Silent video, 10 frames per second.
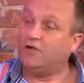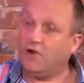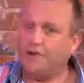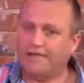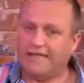
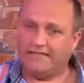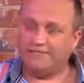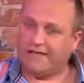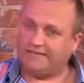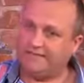on a daily
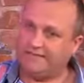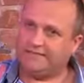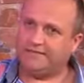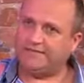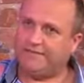
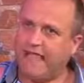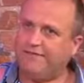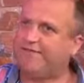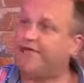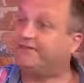basis,
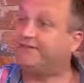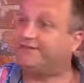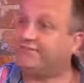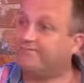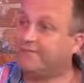every day is
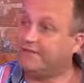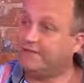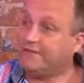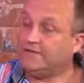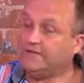different.
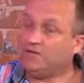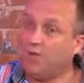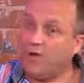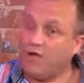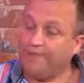
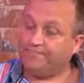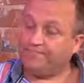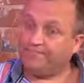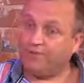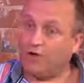So
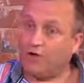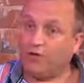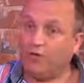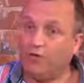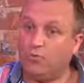
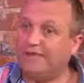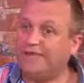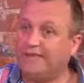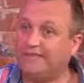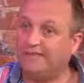on a
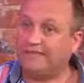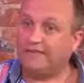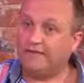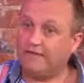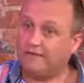weekend,
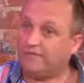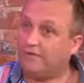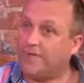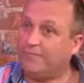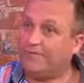
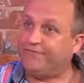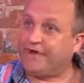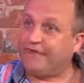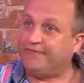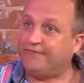so maybe
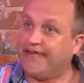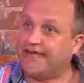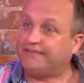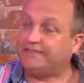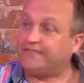Friday
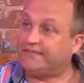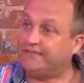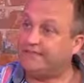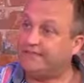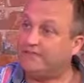night,
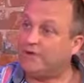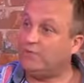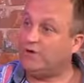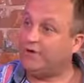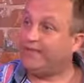Saturdays, we're
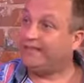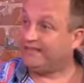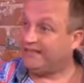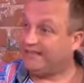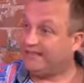working in the
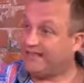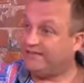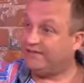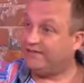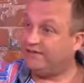city
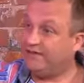centre.